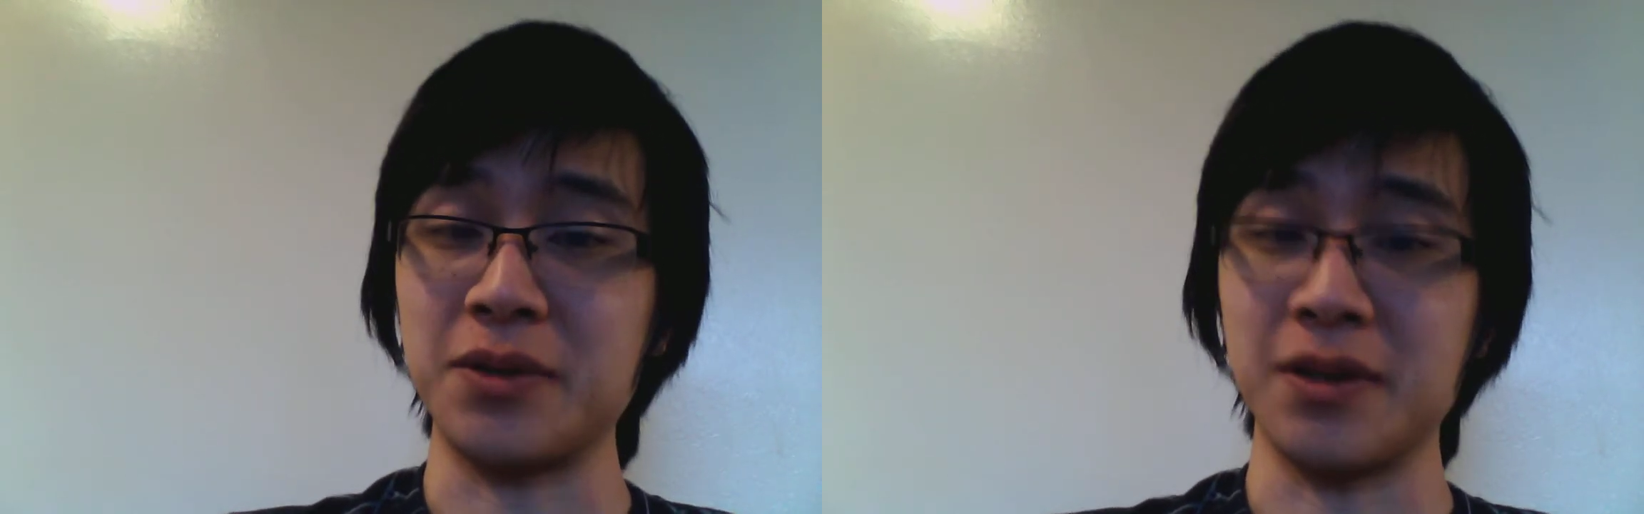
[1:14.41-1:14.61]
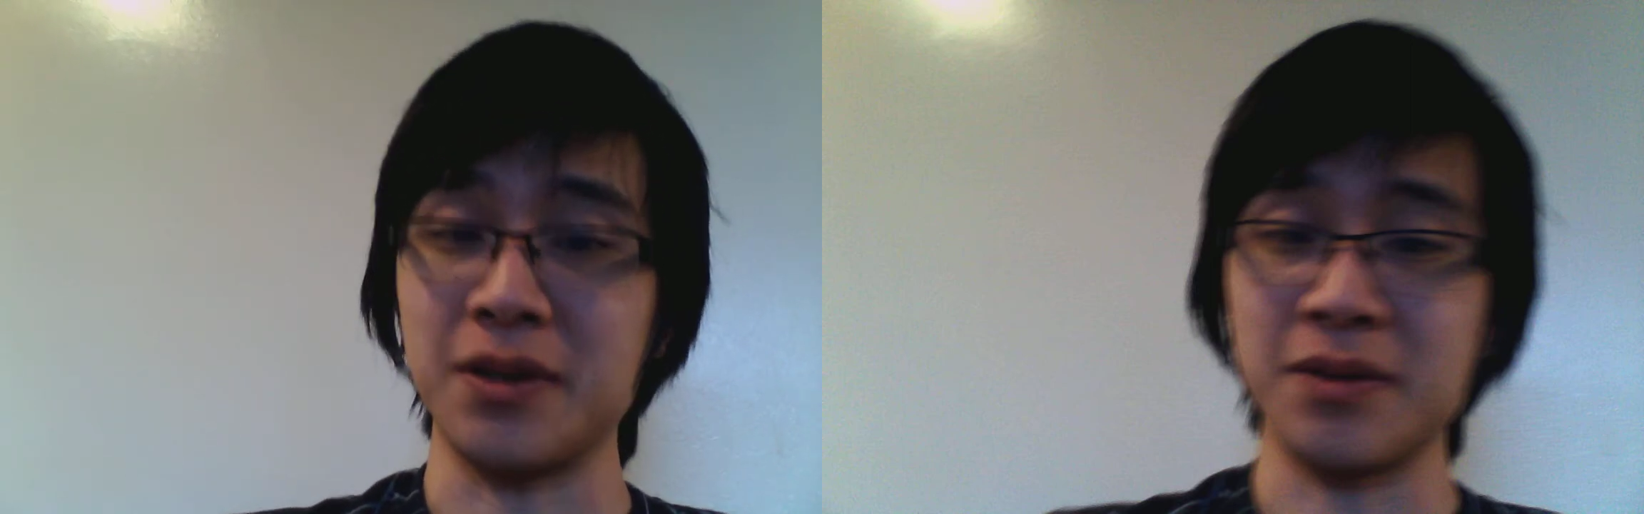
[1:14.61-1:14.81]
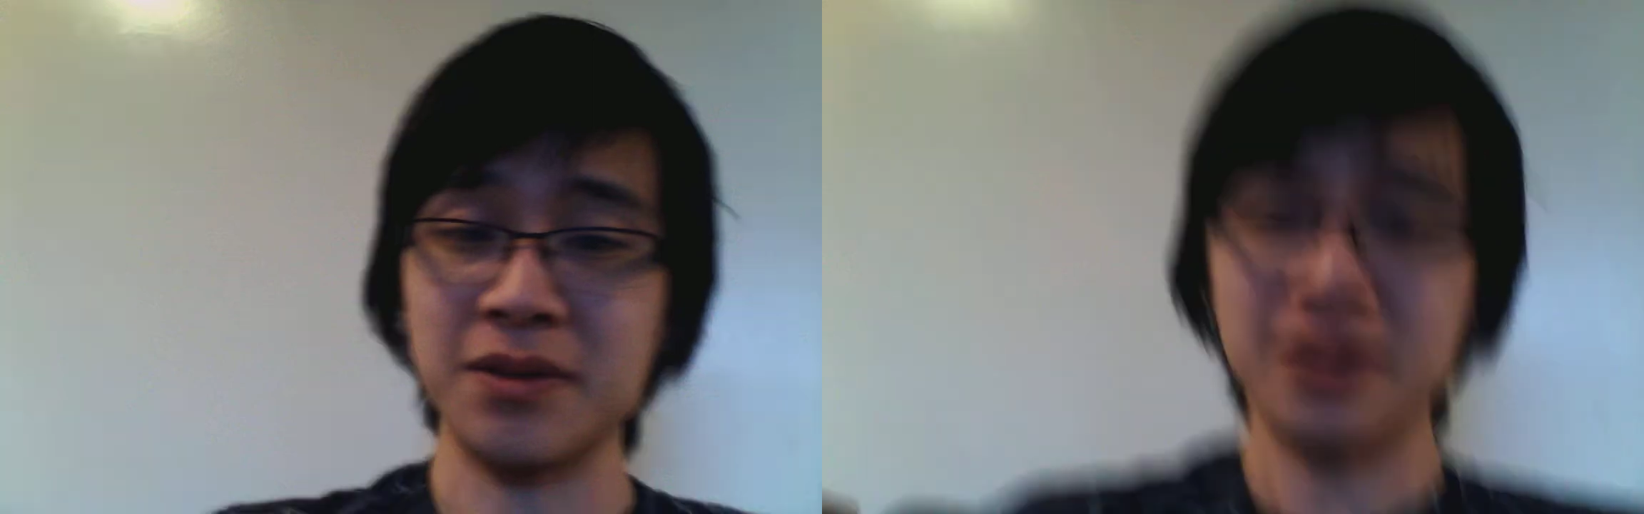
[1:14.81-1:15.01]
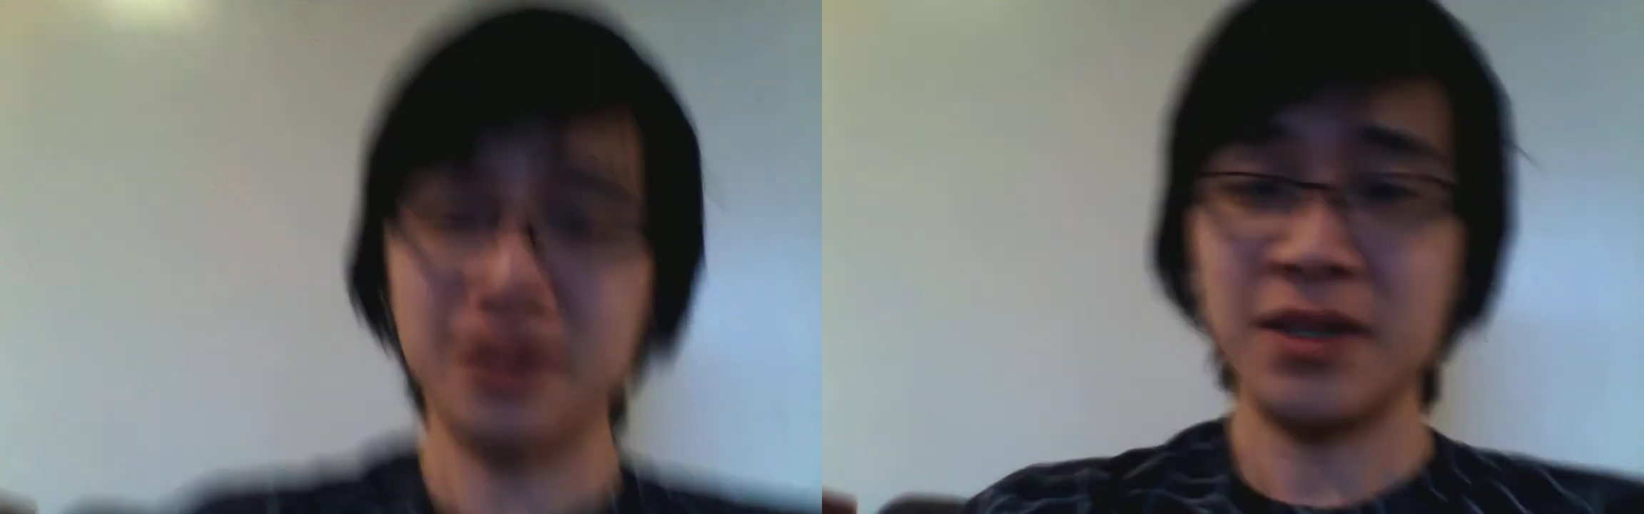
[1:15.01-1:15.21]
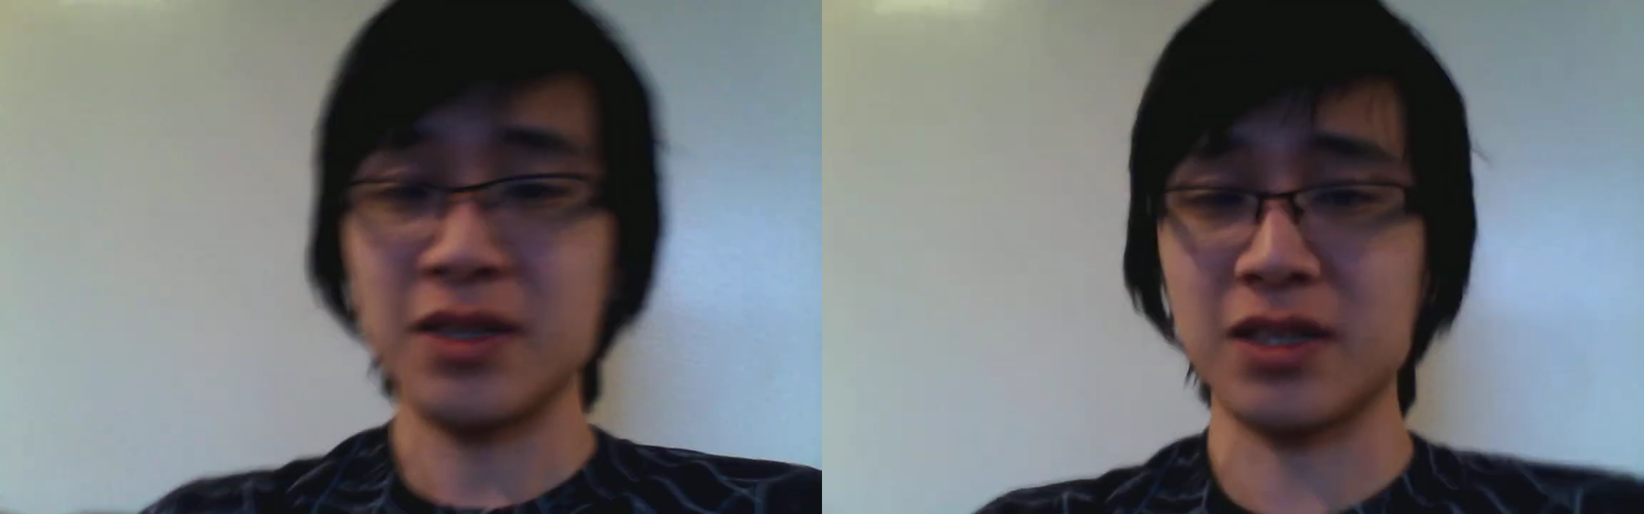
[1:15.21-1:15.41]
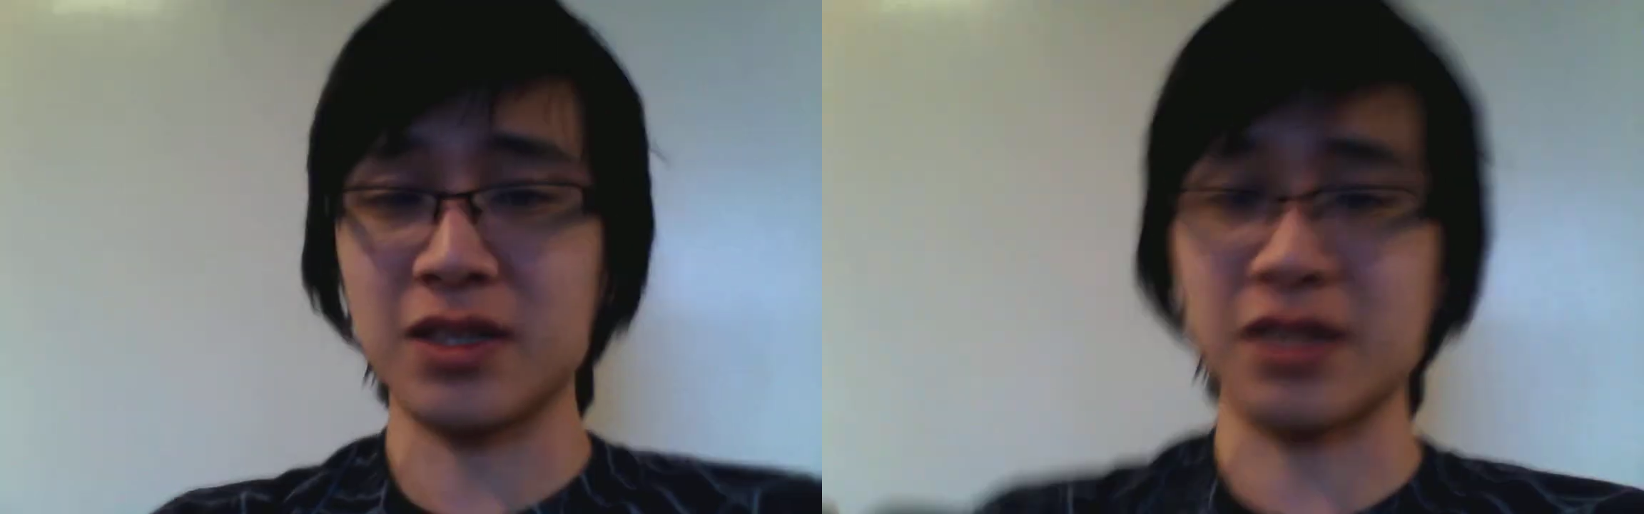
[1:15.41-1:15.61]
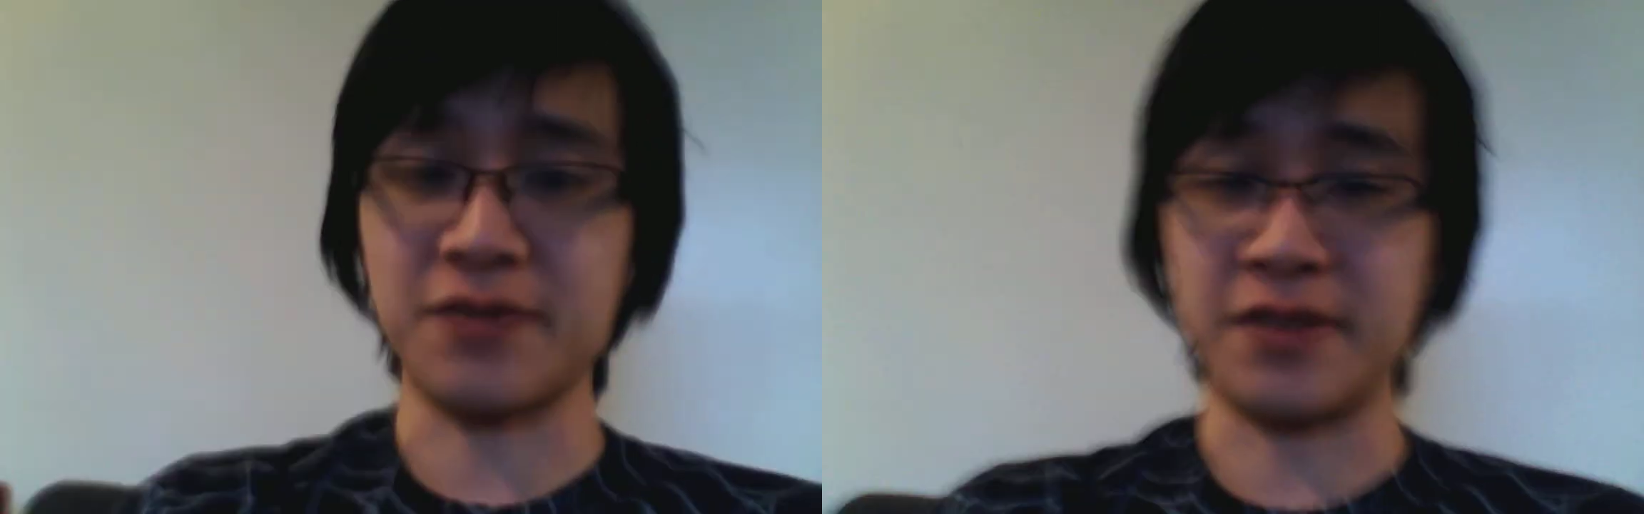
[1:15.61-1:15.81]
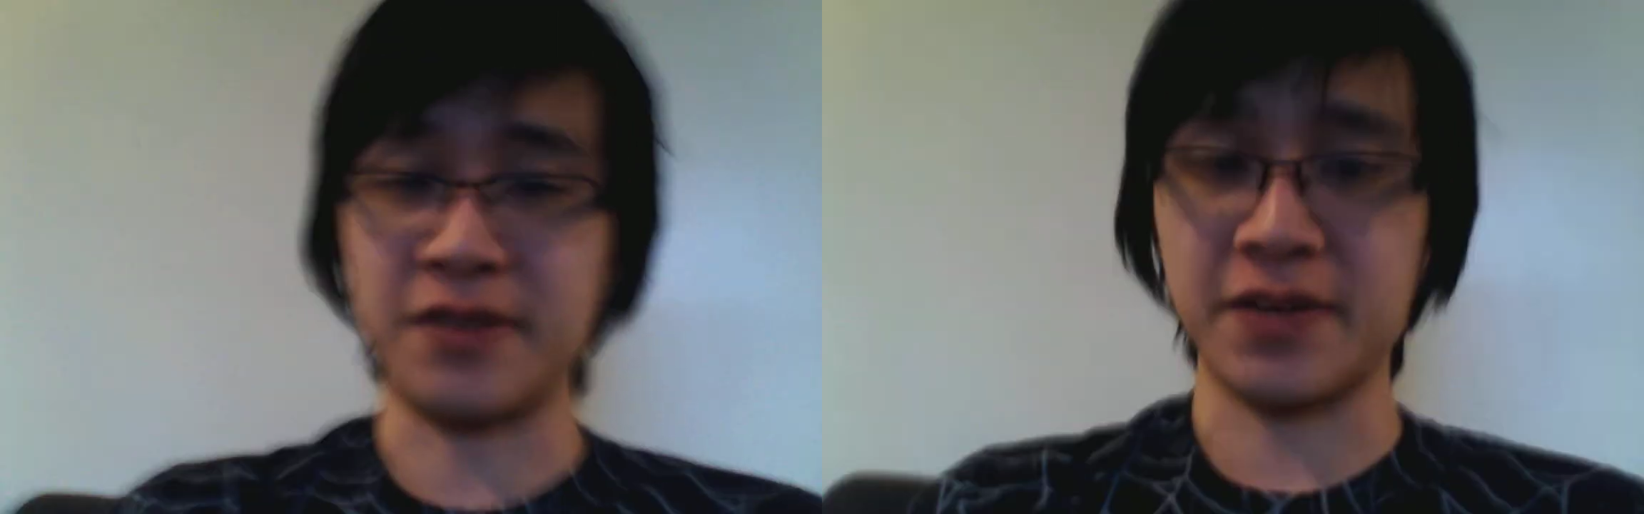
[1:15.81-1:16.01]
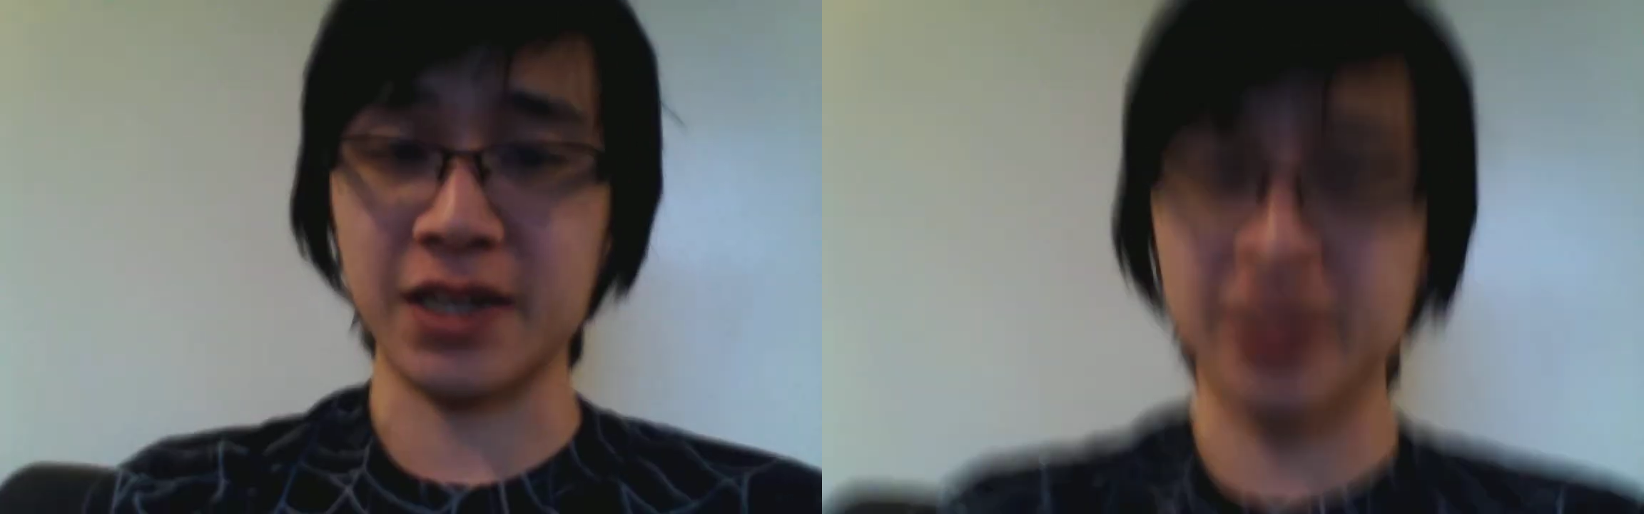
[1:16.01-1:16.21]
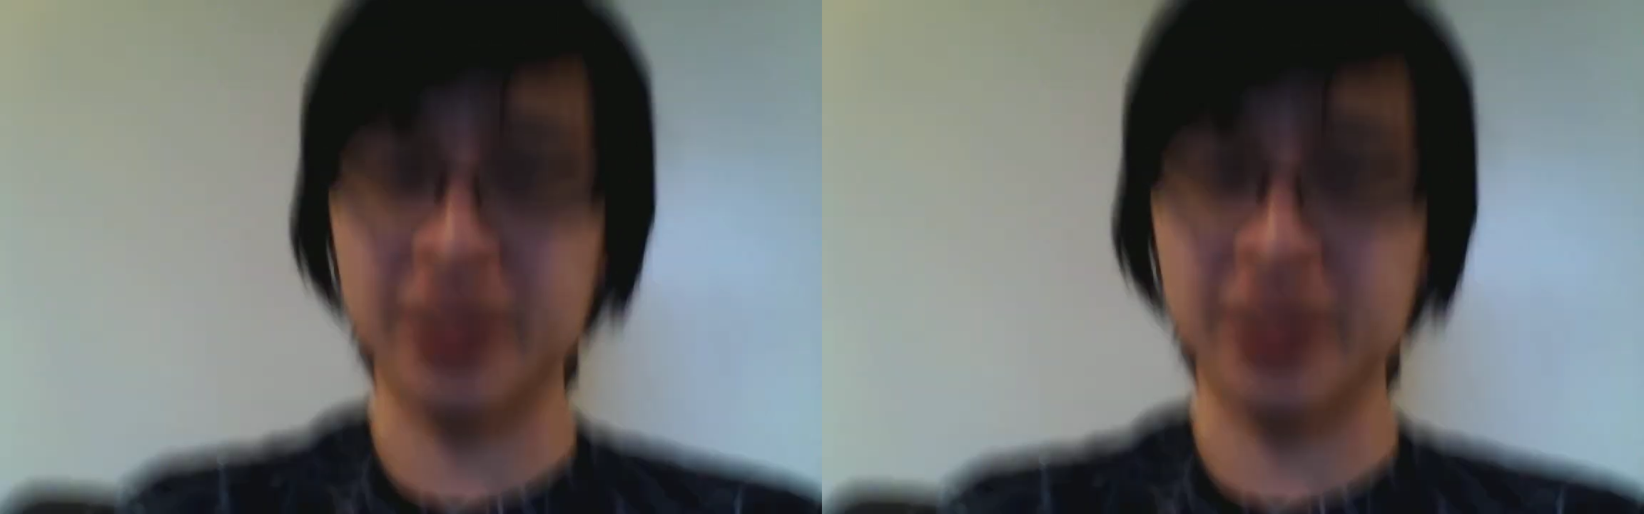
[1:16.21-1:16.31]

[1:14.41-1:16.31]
girls. Just a fun fact.